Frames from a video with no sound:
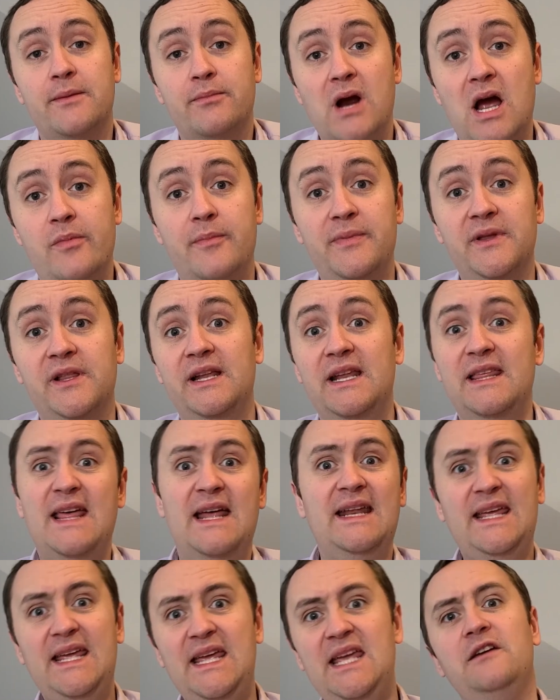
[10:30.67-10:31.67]
probability that
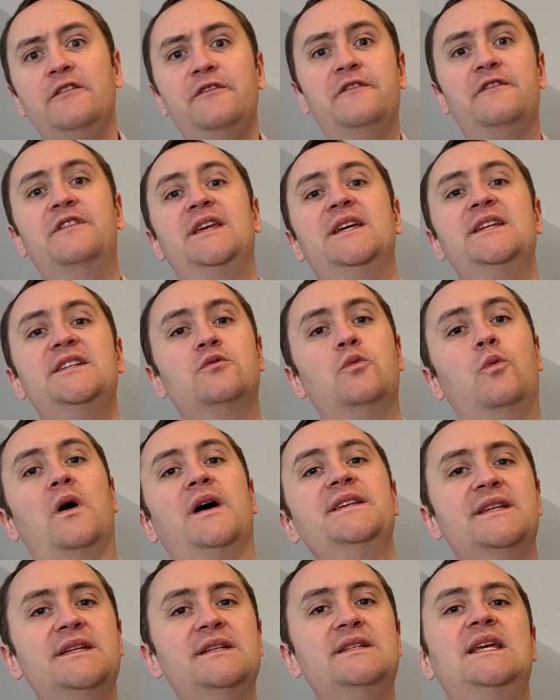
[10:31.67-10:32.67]
if this
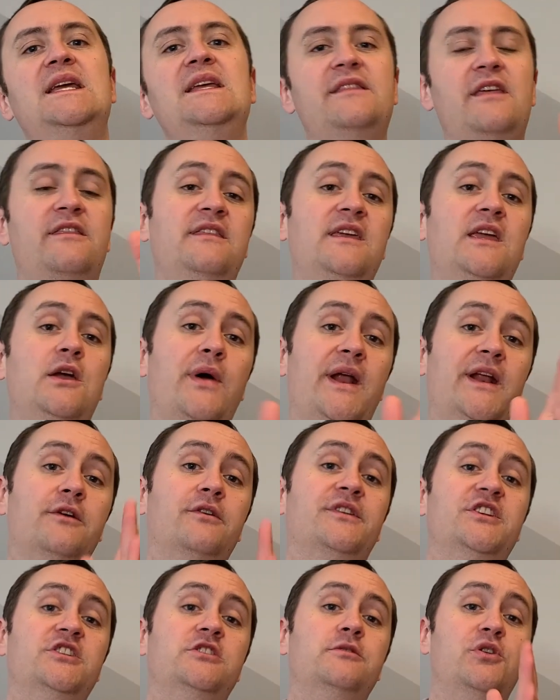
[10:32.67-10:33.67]
was indeed the theoretical
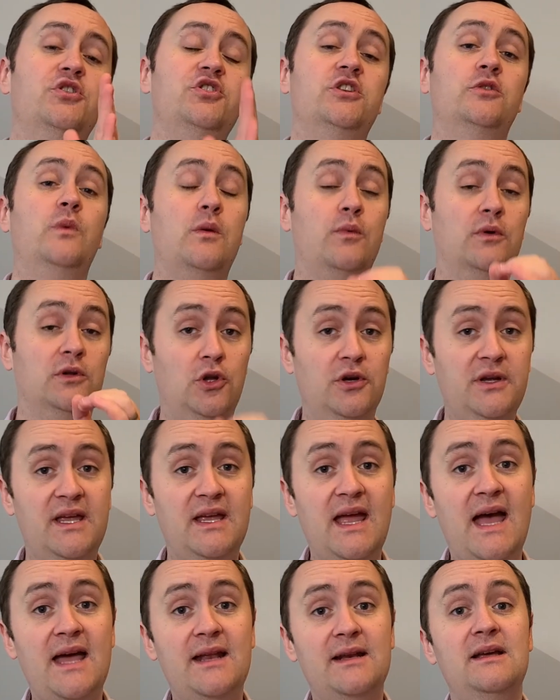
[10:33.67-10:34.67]
distribution we were looking
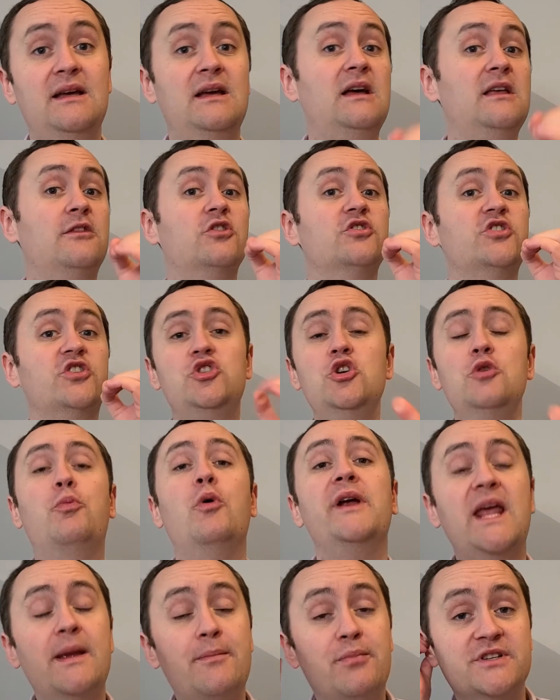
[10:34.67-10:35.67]
at, there's a
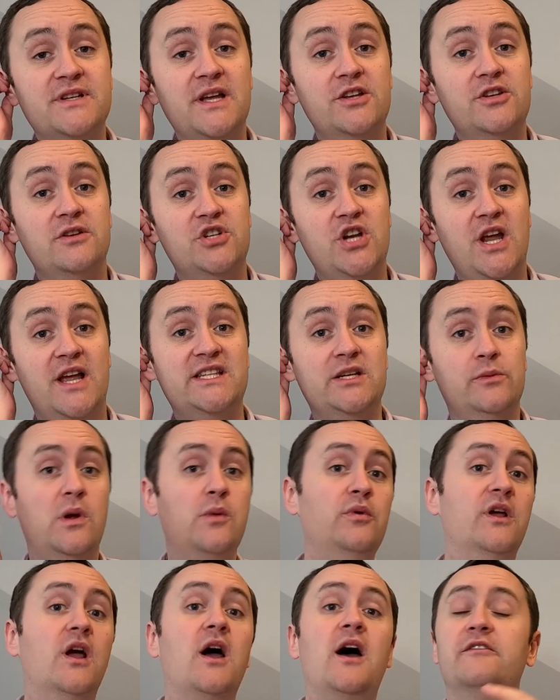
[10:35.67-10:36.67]
2.8% chance that we would
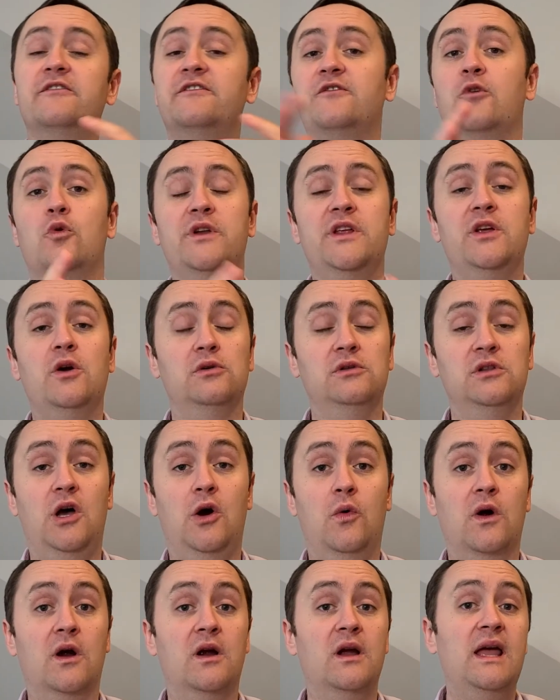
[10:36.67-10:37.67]
have gotten 40 or
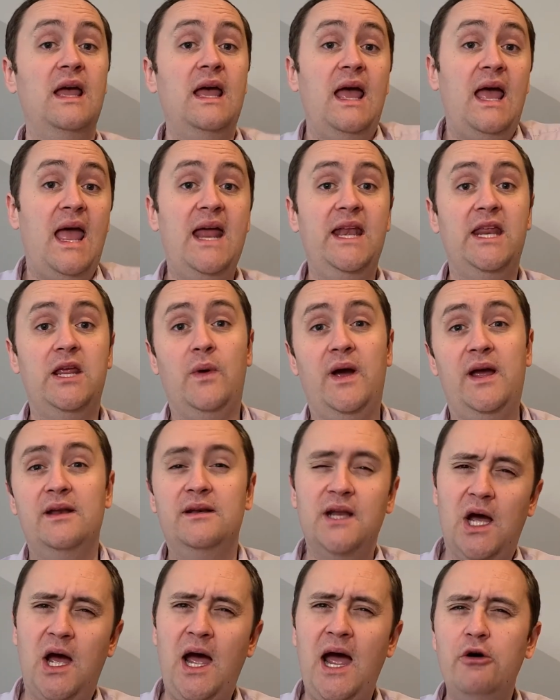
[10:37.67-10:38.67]
lower anyway.
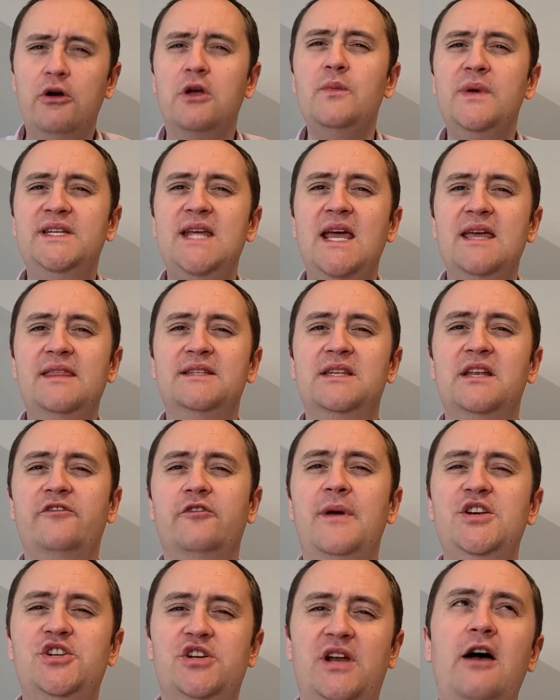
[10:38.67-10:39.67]
Now, how can we take this
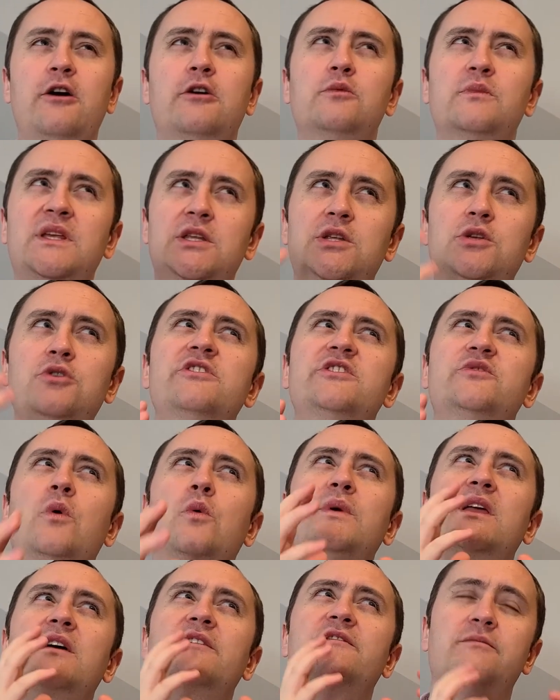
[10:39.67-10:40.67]
information? How can we use what
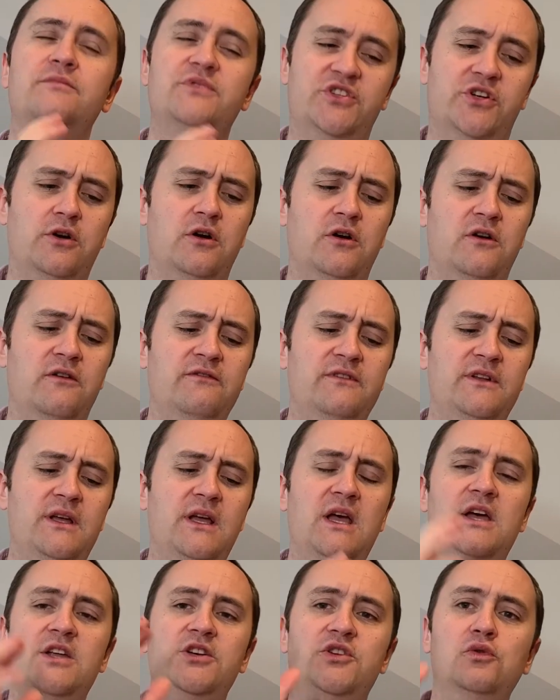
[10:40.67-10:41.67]
we have observed
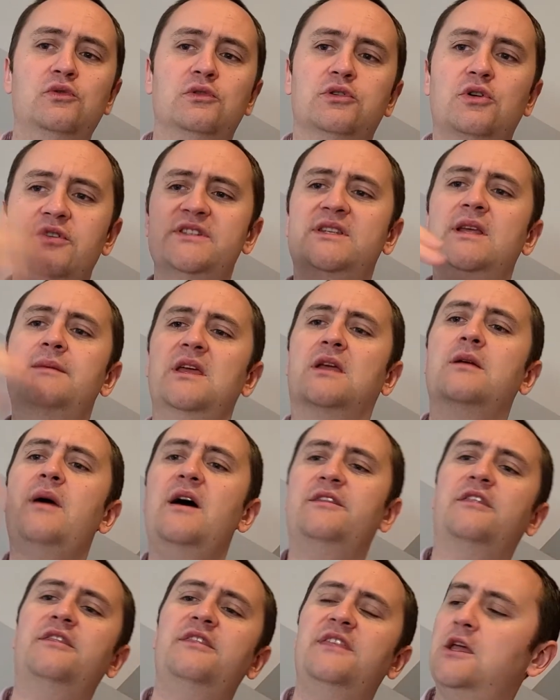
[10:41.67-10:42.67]
to learn something about
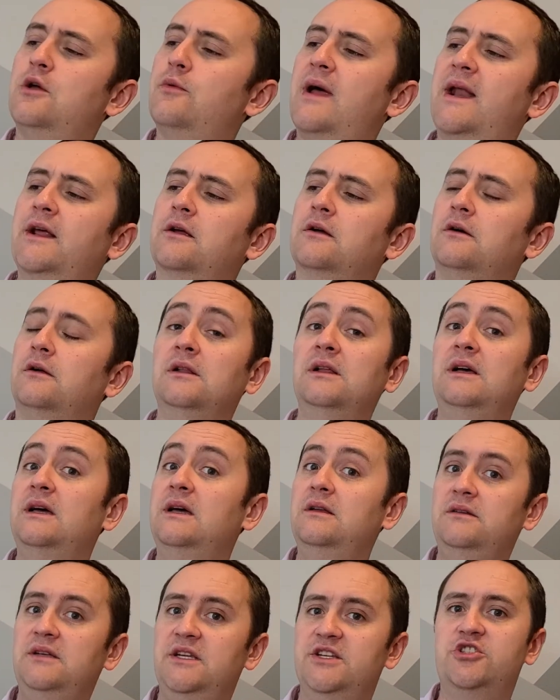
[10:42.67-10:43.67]
the theoretical
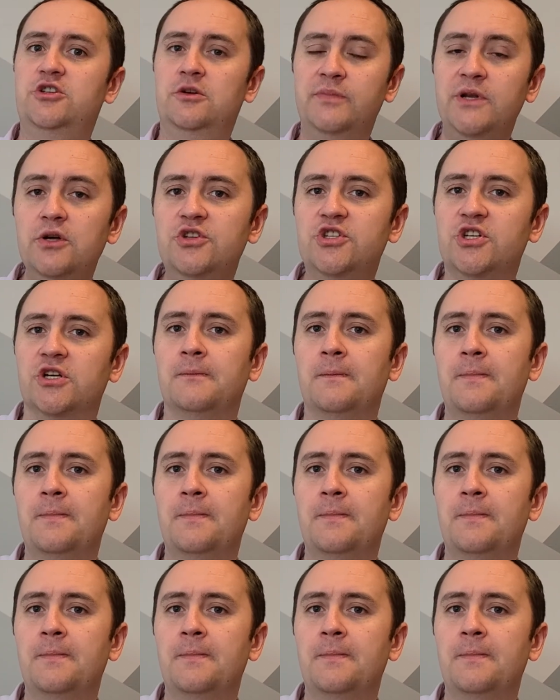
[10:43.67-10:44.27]
distribution?